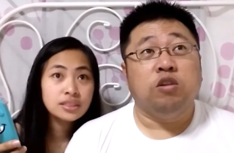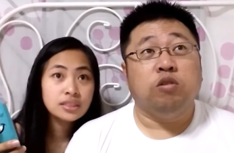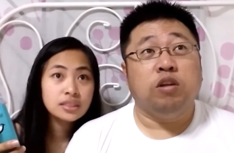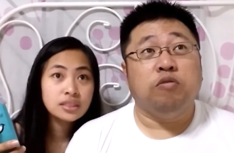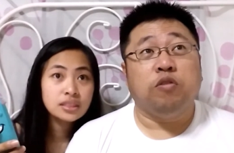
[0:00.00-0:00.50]

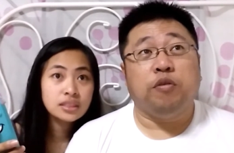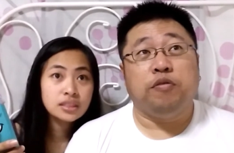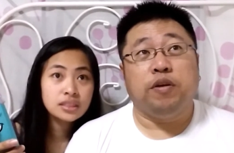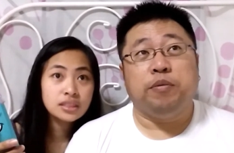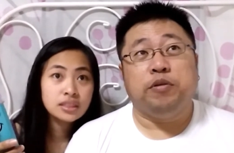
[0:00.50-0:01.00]
Speaker 1: twenty fourth
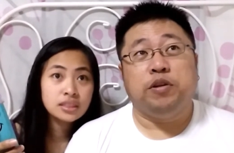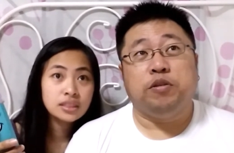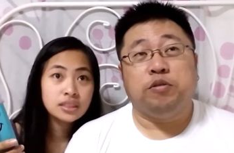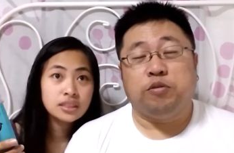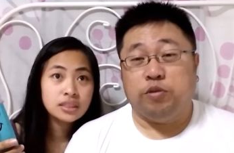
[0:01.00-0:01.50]

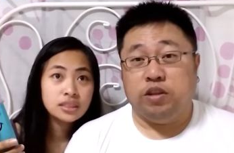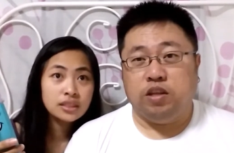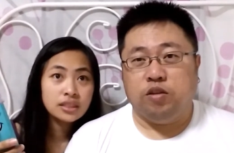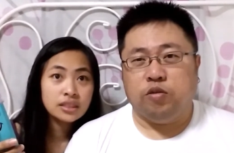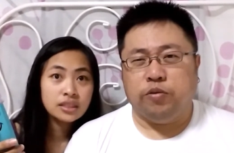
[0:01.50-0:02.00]
February,
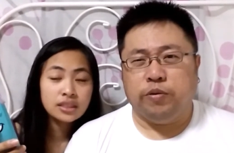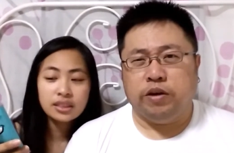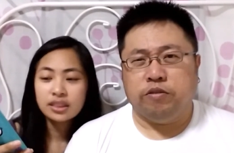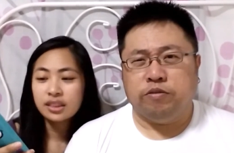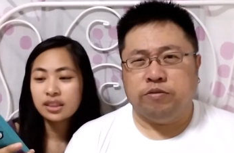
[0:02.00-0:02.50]
twenty
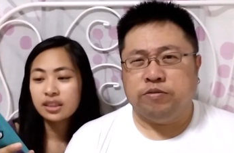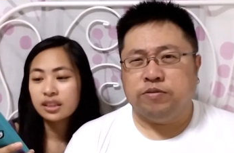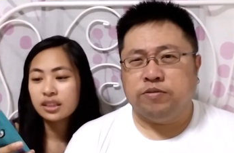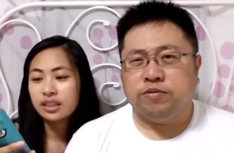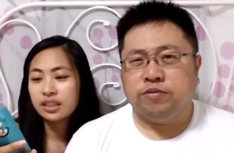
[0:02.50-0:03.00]
twelve.
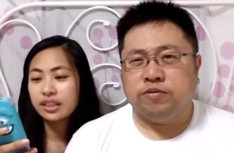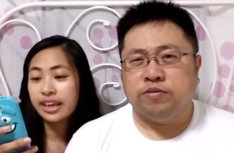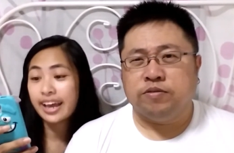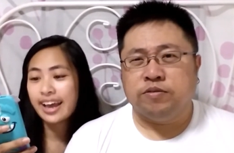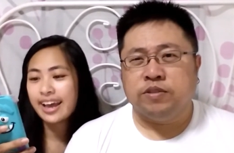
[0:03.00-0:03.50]

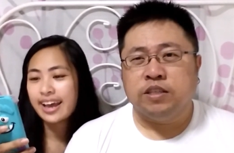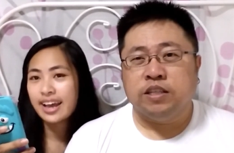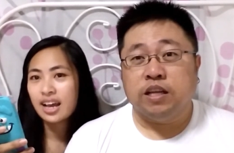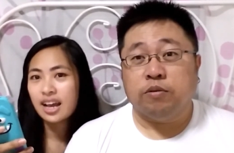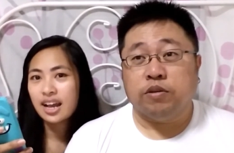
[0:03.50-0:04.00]
Yeah.
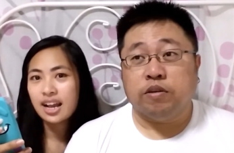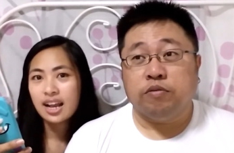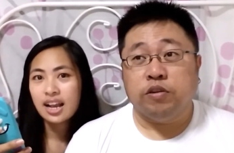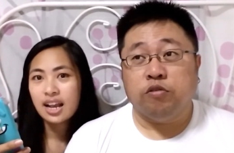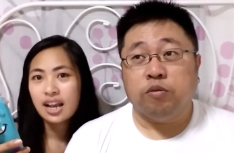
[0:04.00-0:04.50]
That was our
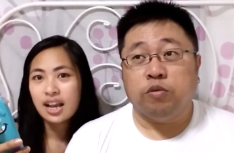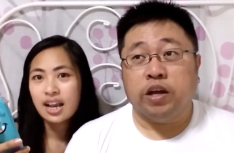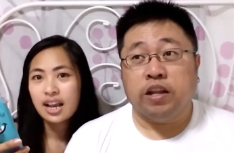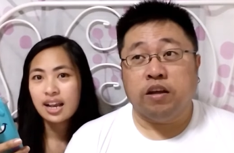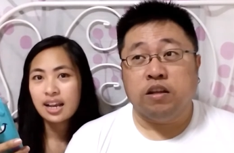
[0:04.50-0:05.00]
first trip
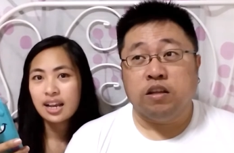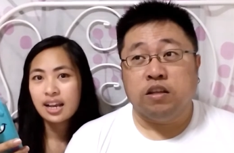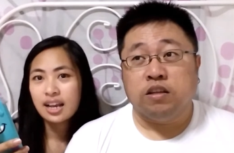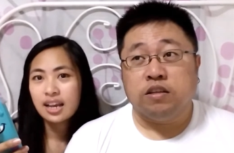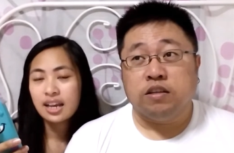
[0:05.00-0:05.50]
together.
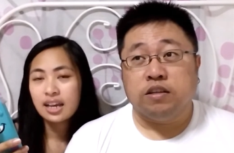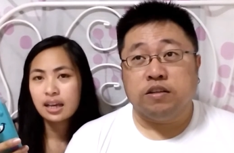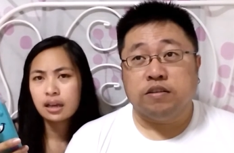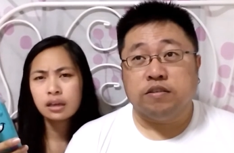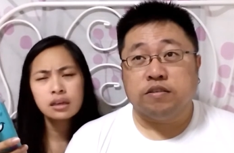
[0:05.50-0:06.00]

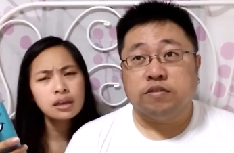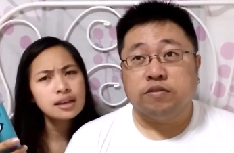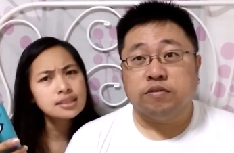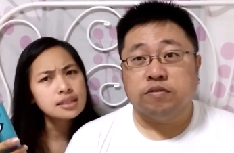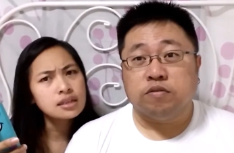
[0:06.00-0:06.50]
Speaker 2: Eh,
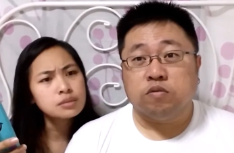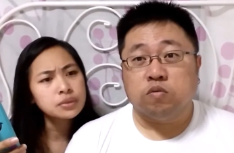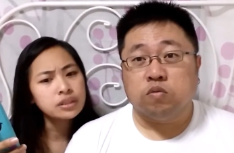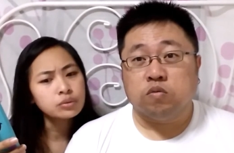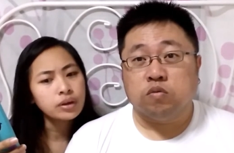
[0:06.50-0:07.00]
as a
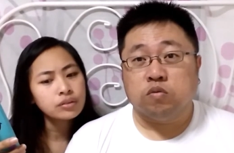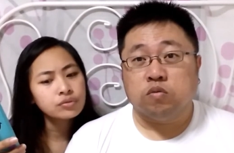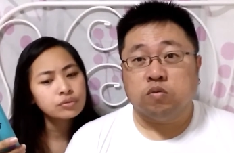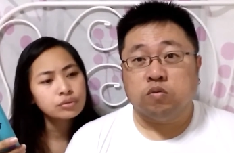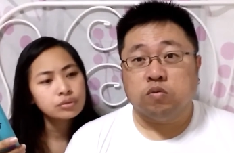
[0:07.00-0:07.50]
husband and
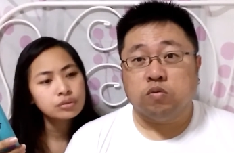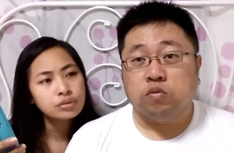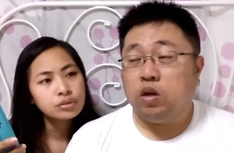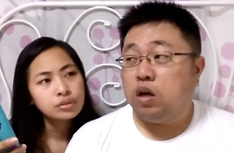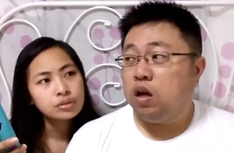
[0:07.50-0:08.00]
wife.
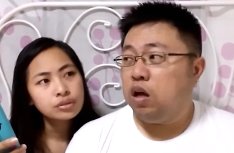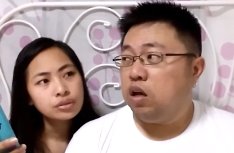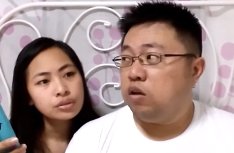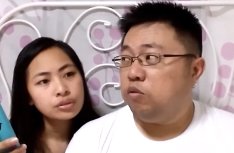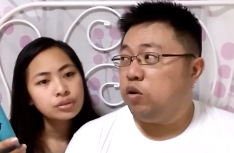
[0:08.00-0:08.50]

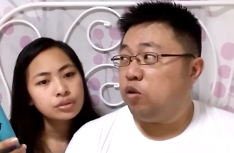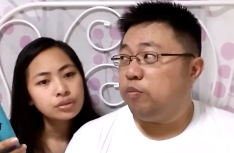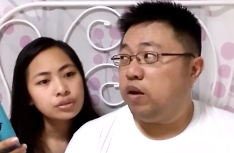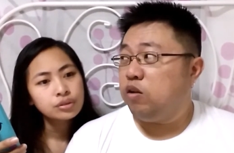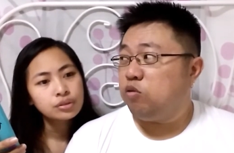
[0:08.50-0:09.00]
Speaker 1: Yeah, we
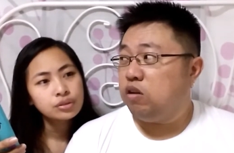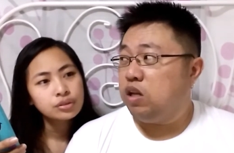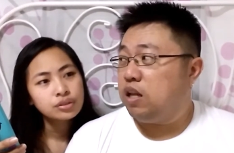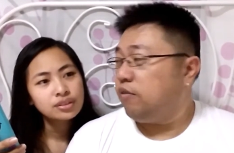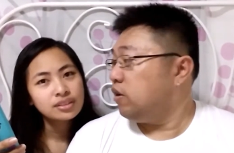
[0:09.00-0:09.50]
got married
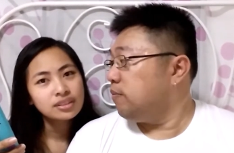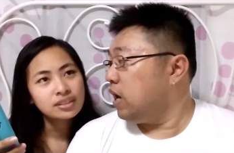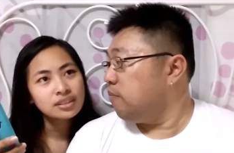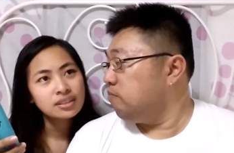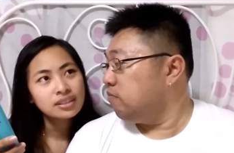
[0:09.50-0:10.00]
twenty eleven,
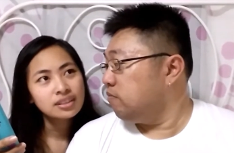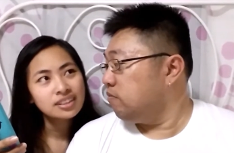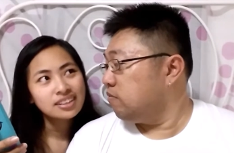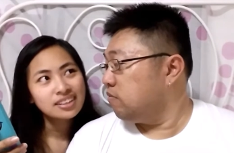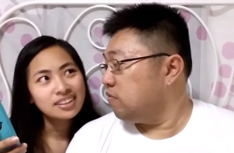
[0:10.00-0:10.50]
ma'am.
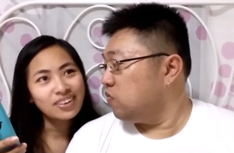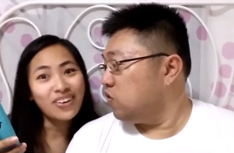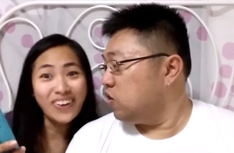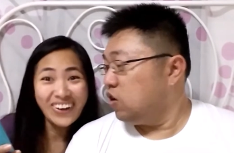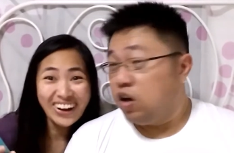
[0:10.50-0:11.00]

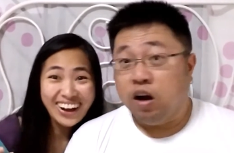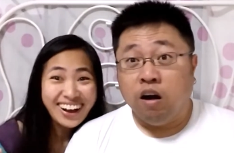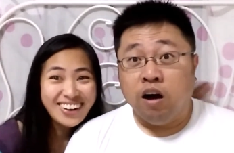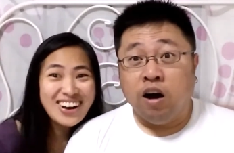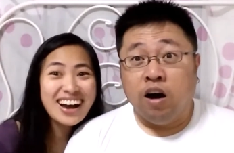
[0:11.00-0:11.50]
Oh,
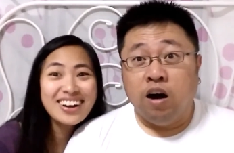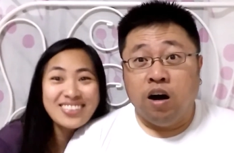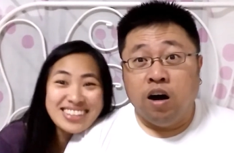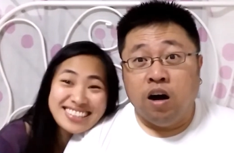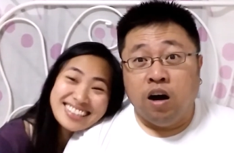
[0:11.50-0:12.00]
Speaker 2: I always